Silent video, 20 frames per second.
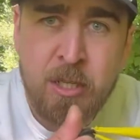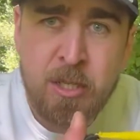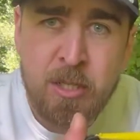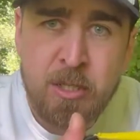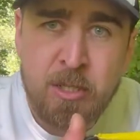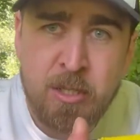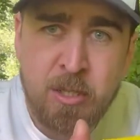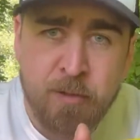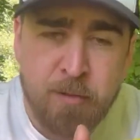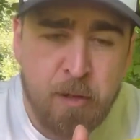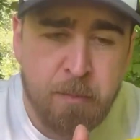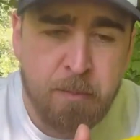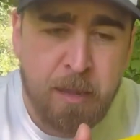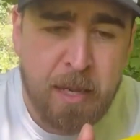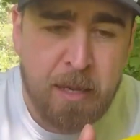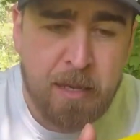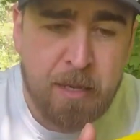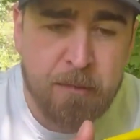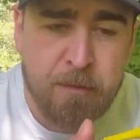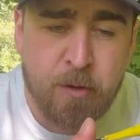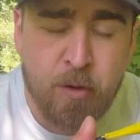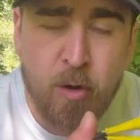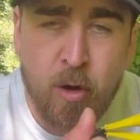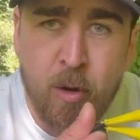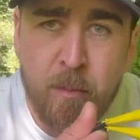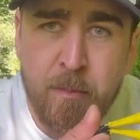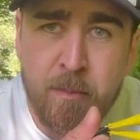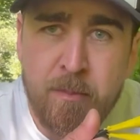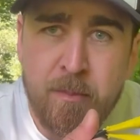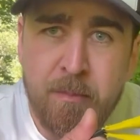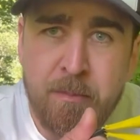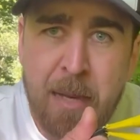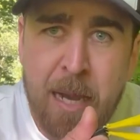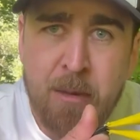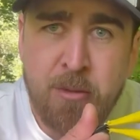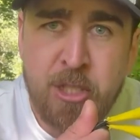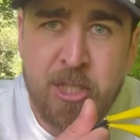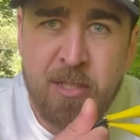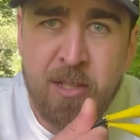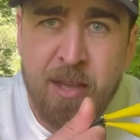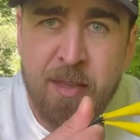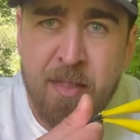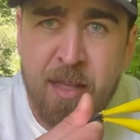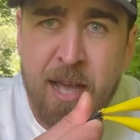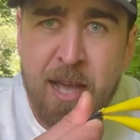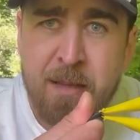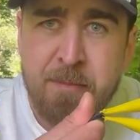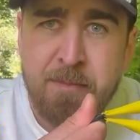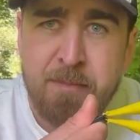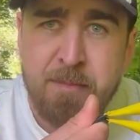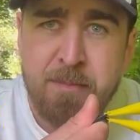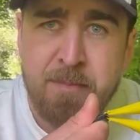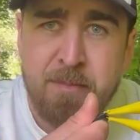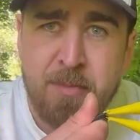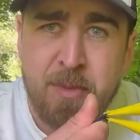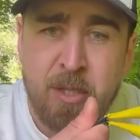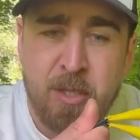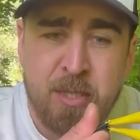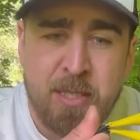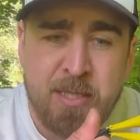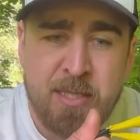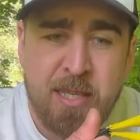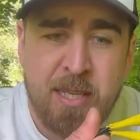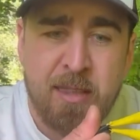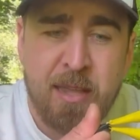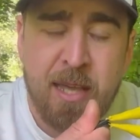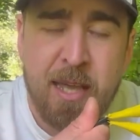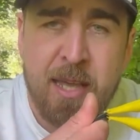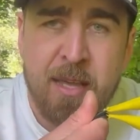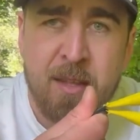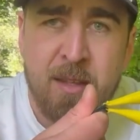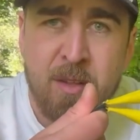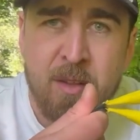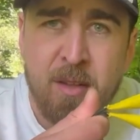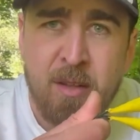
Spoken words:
So if your pouch is like that, you can see there,